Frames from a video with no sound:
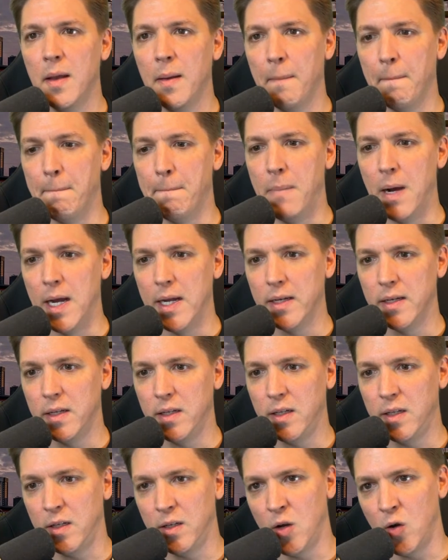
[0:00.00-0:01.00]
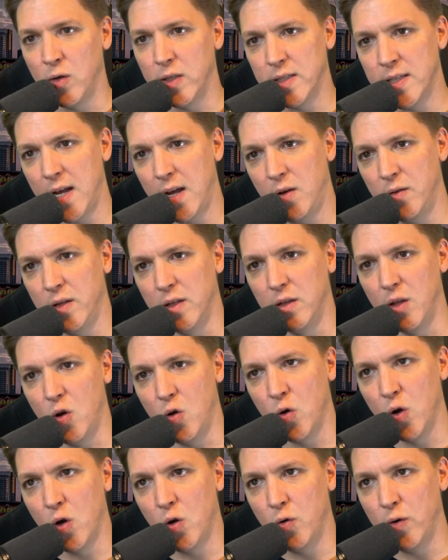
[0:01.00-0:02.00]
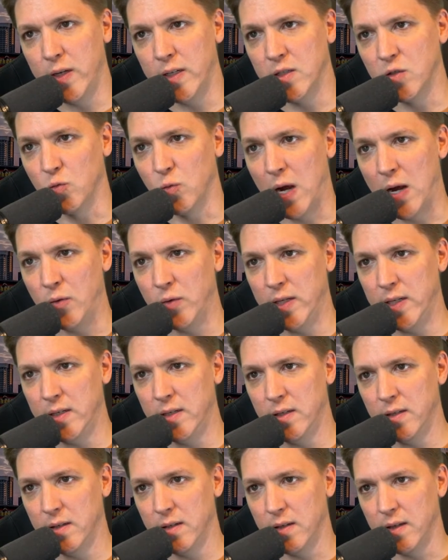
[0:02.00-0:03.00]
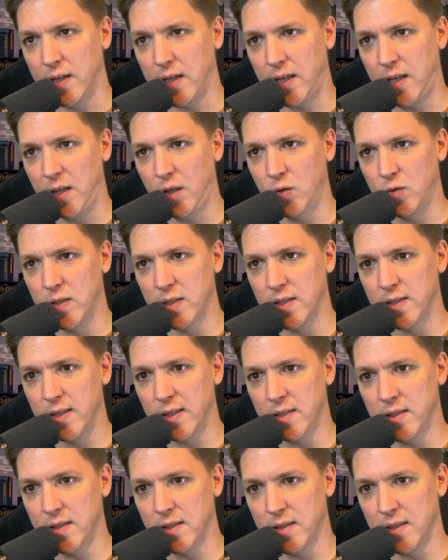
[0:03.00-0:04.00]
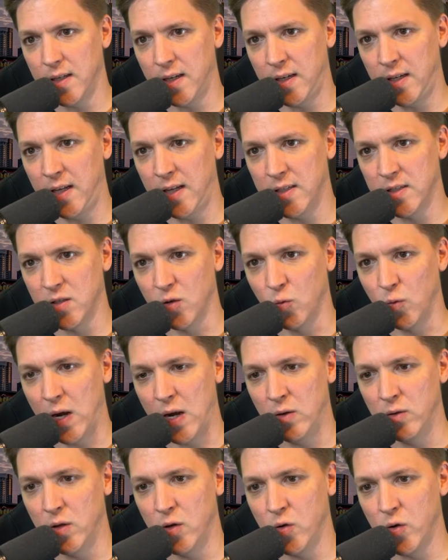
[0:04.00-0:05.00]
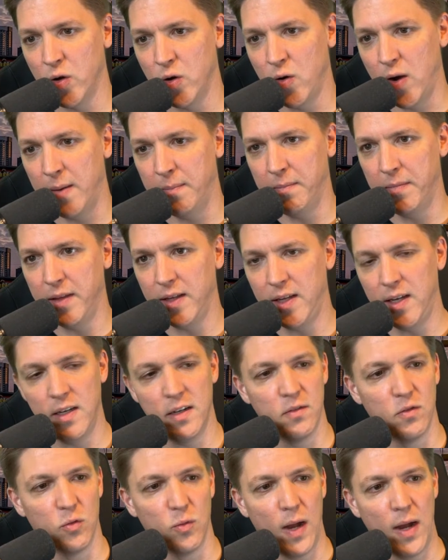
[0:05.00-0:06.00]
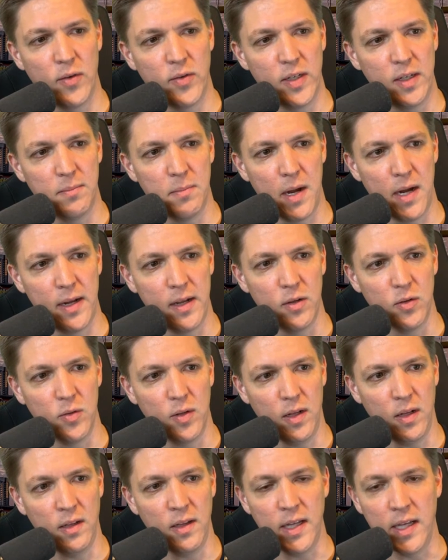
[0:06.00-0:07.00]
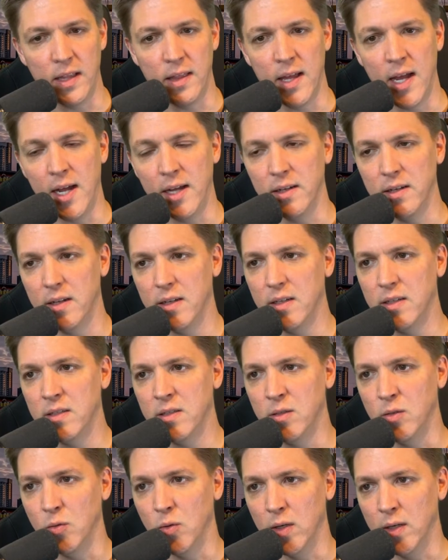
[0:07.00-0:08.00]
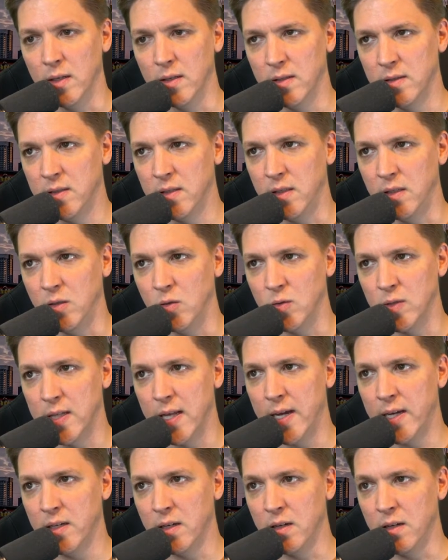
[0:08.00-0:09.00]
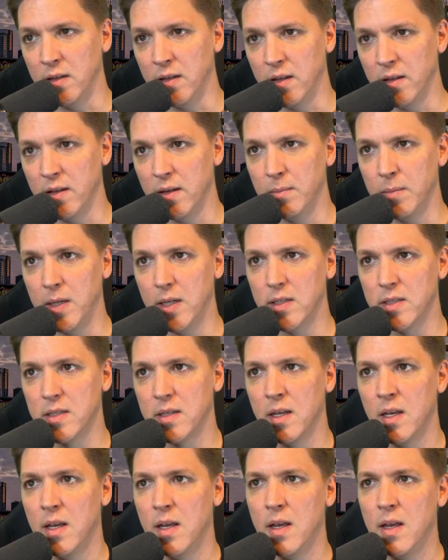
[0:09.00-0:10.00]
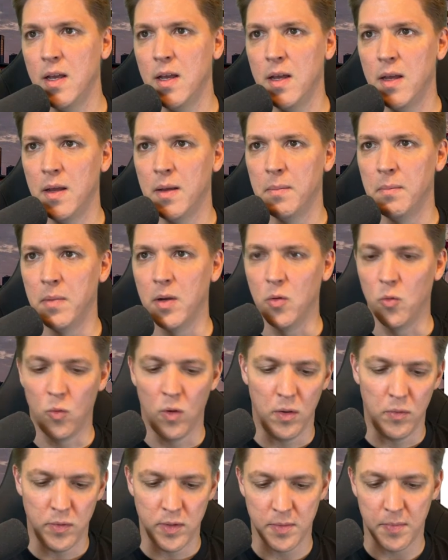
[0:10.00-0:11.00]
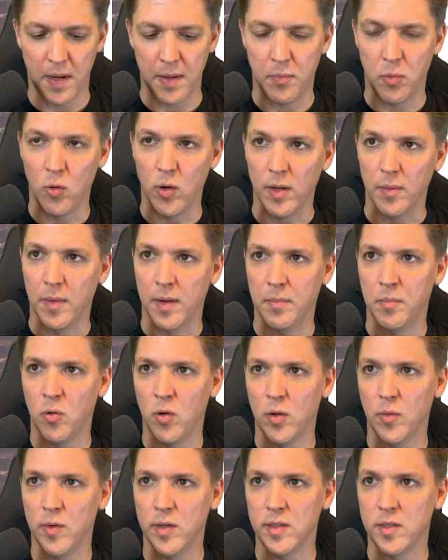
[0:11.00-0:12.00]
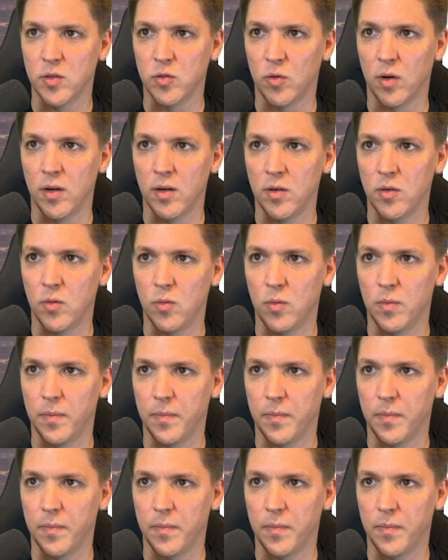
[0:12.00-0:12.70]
But notice how the logo is rounded. Like, he uses this and he has a round logo. I'm thinking of rounding mine out like that to use that on the thumbnails. But what was my point? My point was Toronto.